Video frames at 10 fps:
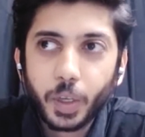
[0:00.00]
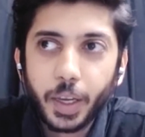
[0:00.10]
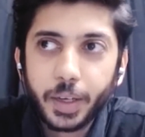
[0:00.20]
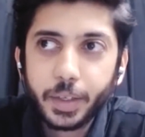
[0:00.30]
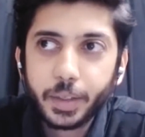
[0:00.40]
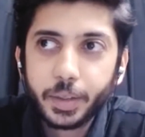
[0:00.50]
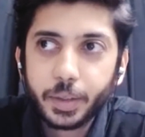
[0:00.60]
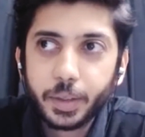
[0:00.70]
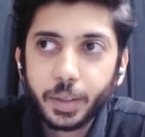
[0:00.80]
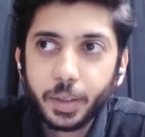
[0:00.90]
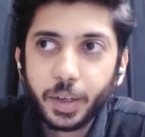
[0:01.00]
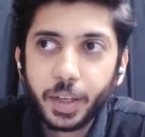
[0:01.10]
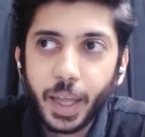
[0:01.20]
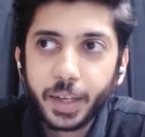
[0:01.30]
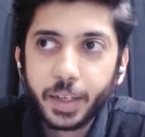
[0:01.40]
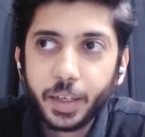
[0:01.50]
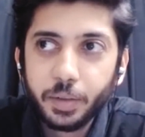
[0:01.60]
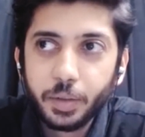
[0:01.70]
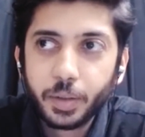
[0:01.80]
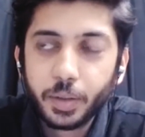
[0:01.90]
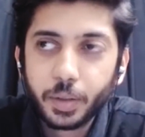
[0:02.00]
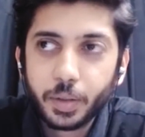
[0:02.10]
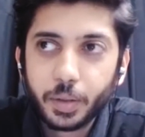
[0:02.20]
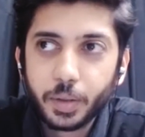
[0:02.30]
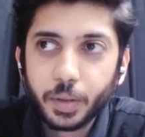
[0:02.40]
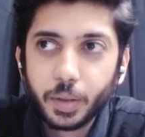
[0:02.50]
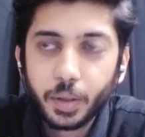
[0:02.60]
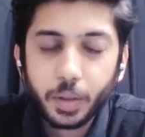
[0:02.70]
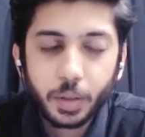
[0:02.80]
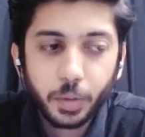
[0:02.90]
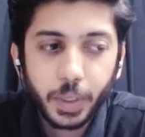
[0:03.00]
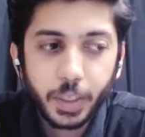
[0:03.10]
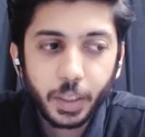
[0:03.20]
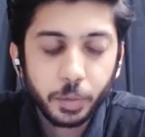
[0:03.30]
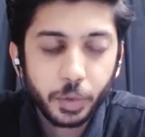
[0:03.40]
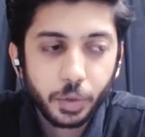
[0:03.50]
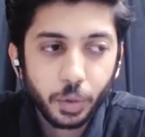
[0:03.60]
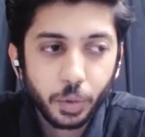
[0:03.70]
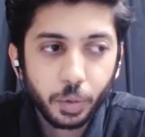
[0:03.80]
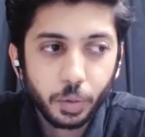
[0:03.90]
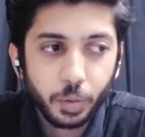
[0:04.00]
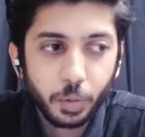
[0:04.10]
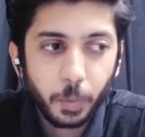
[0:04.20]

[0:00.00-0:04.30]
get reactive when it comes to